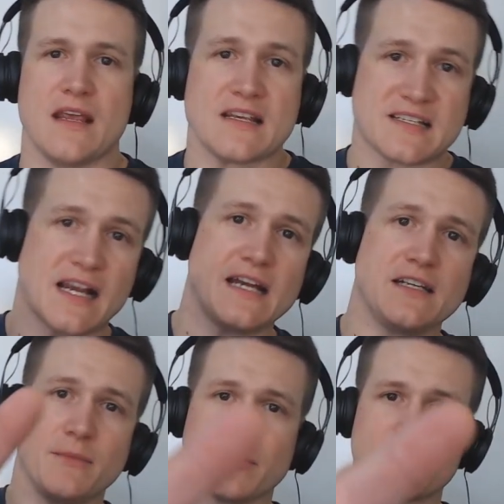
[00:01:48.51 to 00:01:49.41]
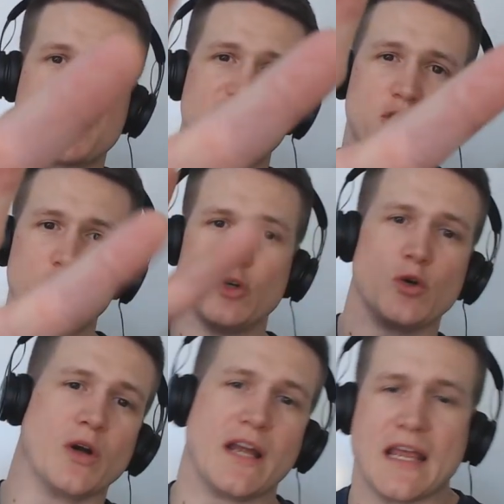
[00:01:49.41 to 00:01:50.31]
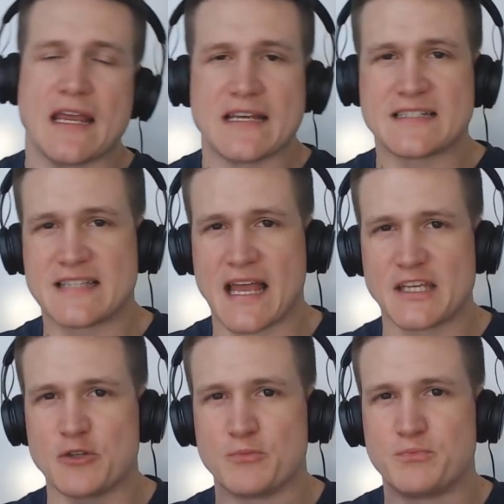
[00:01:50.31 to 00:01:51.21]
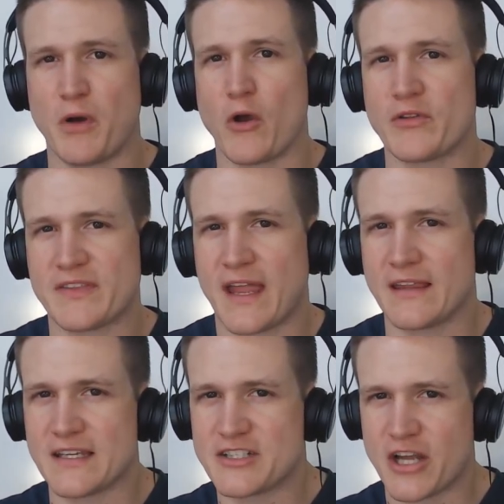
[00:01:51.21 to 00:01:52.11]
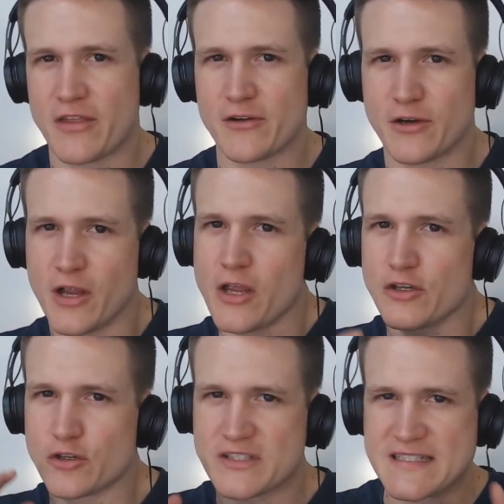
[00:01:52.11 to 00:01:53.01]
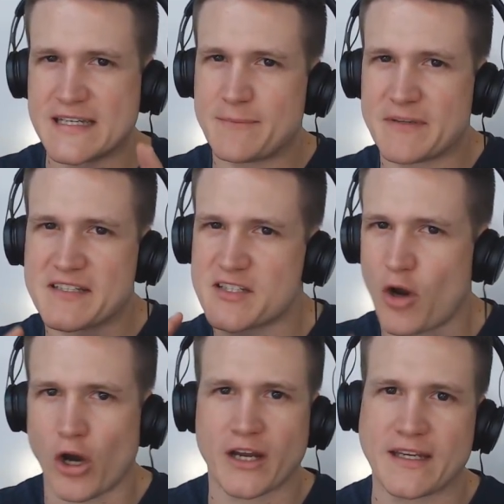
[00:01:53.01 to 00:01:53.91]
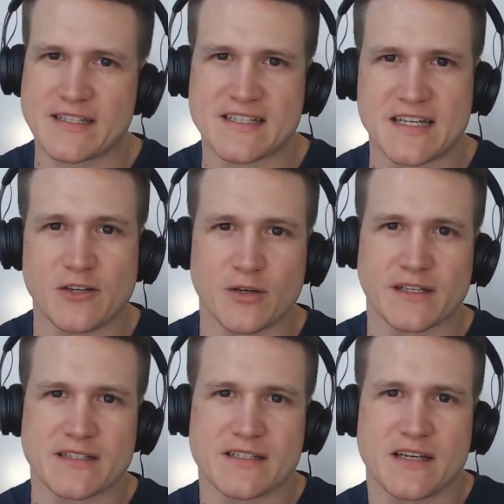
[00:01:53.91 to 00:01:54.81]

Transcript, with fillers: Sign number 2 is that you both tell each other your deepest, darkest secrets,